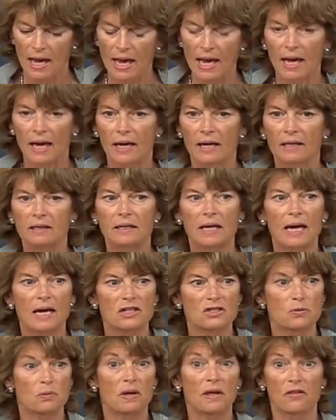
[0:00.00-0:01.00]
And
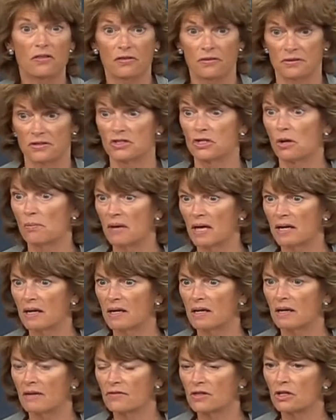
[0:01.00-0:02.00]
as with so
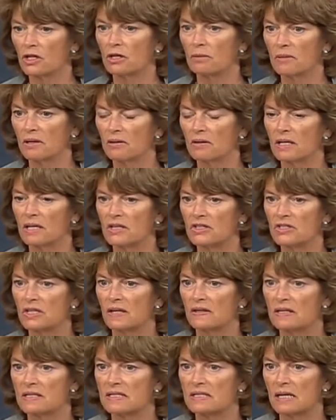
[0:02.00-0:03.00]
many of the communities
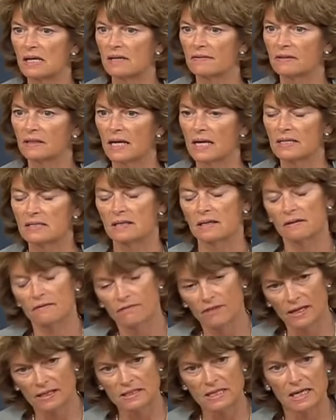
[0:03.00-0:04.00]
in the state of Alaska, in
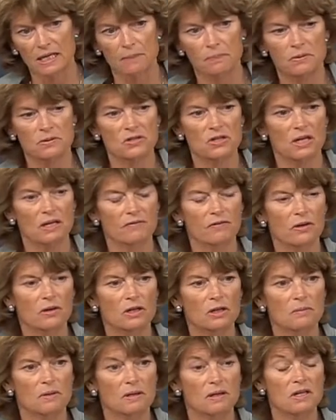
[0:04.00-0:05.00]
fact, 80% of our
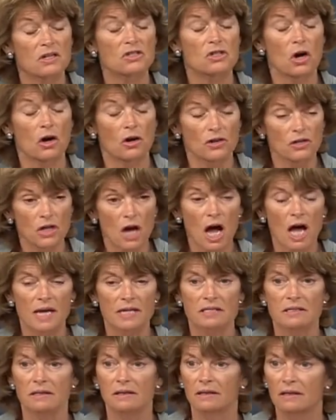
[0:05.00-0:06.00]
communities are
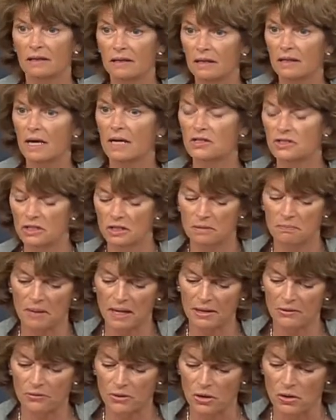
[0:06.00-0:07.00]
not connected
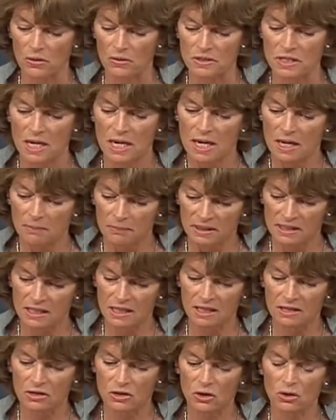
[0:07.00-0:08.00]
by road, but
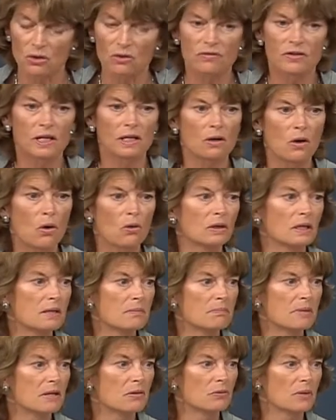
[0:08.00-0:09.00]
King Cove can only
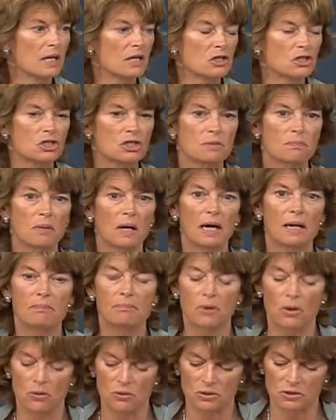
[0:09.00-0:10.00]
be reached by
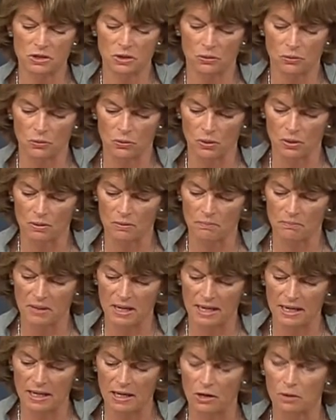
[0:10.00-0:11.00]
boat or
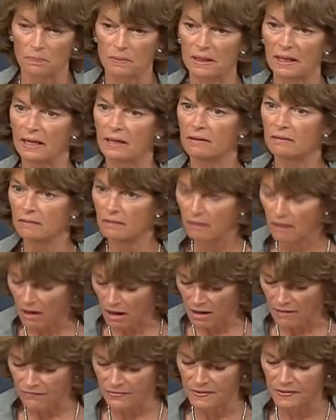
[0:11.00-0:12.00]
by airplane.
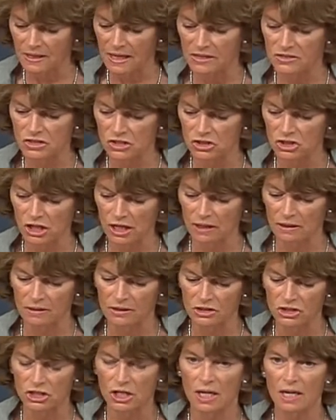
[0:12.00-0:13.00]
Often that's a
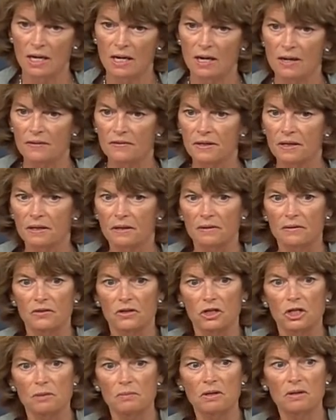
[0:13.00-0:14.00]
challenge.
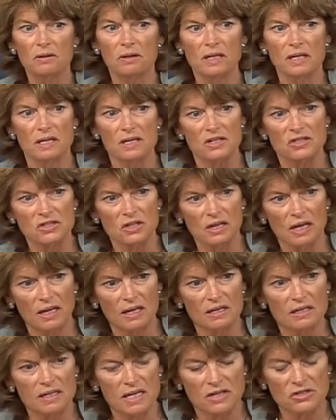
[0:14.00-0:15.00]
The community is kind
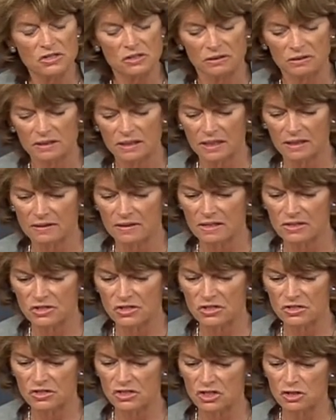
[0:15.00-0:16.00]
of nestled in this
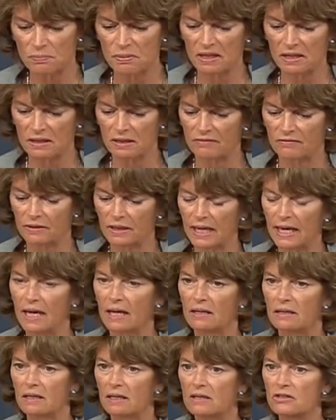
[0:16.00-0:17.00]
spit of
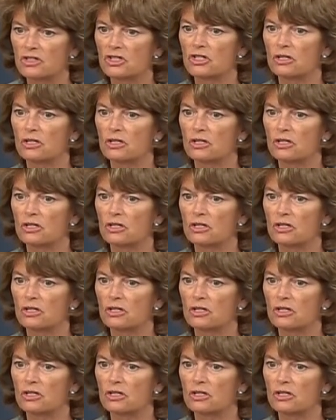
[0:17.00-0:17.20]
land, and it's